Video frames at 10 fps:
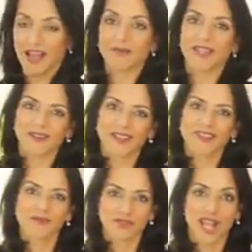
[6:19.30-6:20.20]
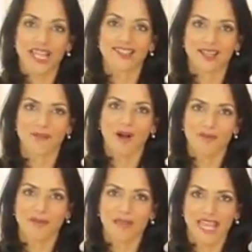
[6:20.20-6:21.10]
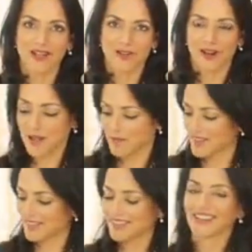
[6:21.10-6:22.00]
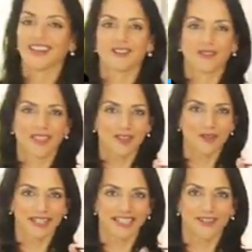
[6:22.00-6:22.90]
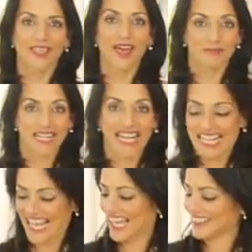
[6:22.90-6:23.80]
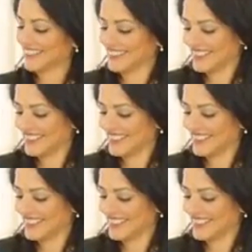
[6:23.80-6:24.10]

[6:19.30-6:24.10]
I'm hearing them chanting, "Mom's making crepes." I don't think you can hear that, but I can.